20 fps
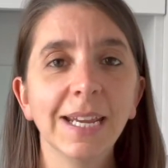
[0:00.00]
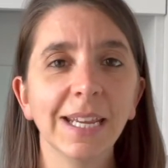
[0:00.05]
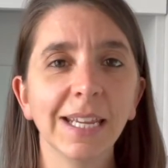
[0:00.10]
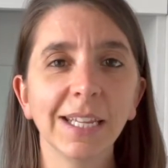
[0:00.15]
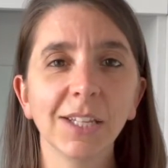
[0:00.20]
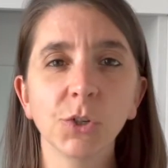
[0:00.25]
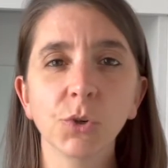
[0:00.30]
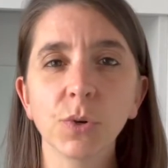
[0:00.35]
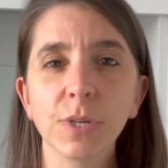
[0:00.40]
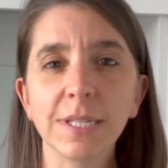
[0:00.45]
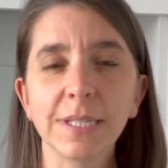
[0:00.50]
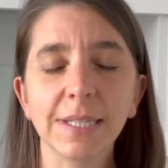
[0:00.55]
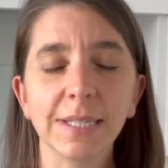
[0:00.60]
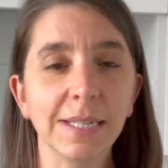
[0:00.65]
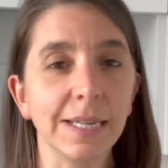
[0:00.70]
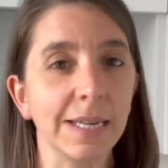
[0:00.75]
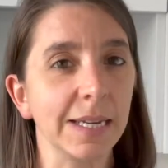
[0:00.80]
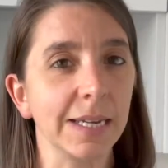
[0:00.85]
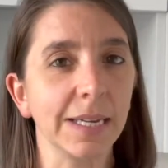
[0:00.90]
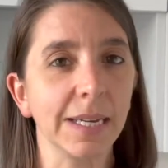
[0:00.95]

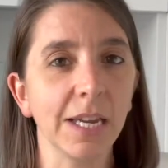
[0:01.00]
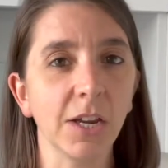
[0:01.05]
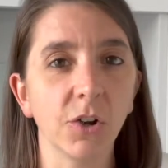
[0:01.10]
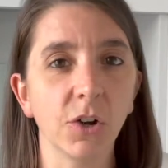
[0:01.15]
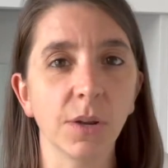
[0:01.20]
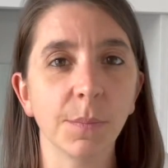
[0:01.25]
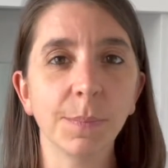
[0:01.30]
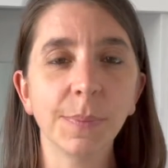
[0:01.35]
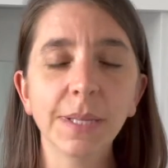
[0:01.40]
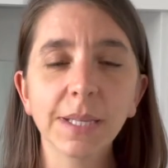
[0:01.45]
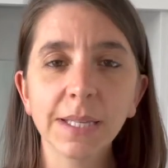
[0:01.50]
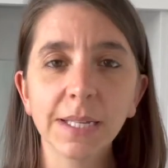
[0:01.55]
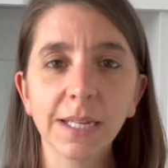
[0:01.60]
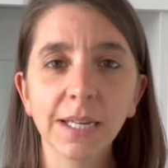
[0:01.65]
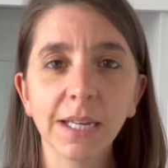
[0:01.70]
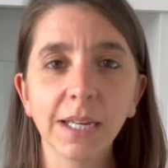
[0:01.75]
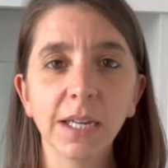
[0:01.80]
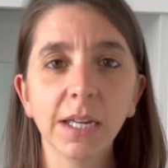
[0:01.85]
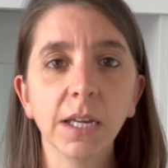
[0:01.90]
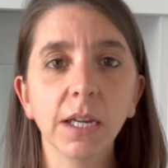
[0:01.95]
increasing
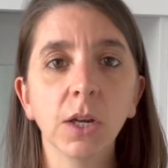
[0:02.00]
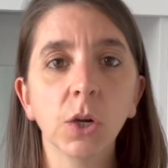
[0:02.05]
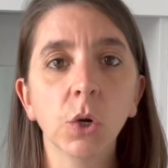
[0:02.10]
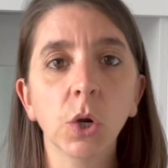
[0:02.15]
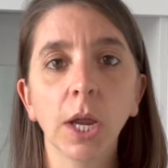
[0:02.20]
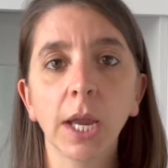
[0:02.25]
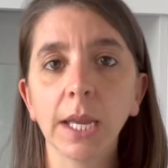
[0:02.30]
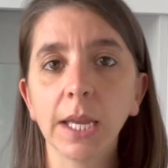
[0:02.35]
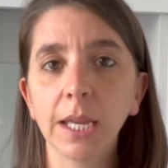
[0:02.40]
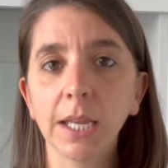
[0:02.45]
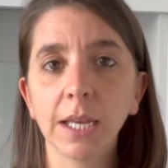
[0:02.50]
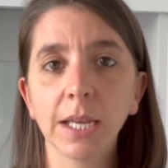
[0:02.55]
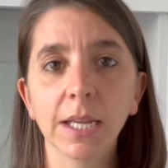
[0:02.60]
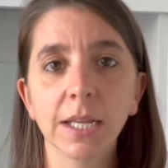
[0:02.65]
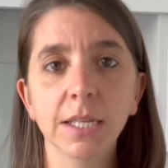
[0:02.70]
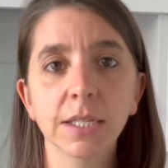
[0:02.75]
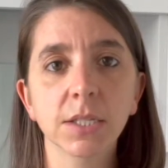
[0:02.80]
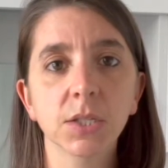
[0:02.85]
irritability, crankiness,